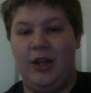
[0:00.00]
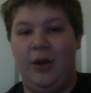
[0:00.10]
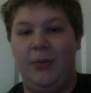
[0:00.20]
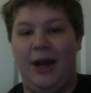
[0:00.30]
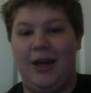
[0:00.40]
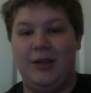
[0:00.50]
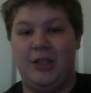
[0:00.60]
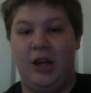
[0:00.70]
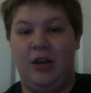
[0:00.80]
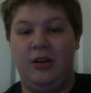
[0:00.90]
You know, I'm not going to
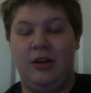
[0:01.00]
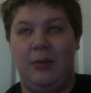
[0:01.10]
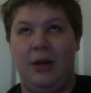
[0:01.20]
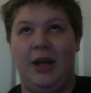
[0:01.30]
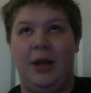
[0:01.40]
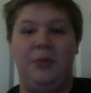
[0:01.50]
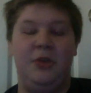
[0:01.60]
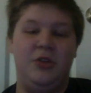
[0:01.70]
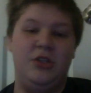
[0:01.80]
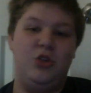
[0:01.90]
start, I'm not going to
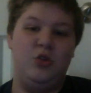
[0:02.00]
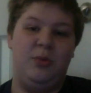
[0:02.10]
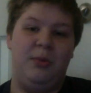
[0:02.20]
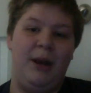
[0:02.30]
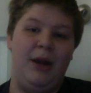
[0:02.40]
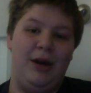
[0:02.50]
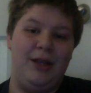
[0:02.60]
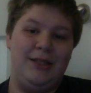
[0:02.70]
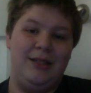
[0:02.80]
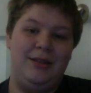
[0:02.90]
upload this new Super Mario
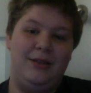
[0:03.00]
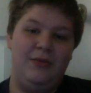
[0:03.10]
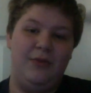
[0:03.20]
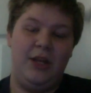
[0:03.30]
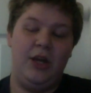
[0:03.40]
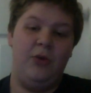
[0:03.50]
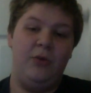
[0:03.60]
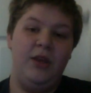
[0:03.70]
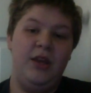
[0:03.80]
Odyssey video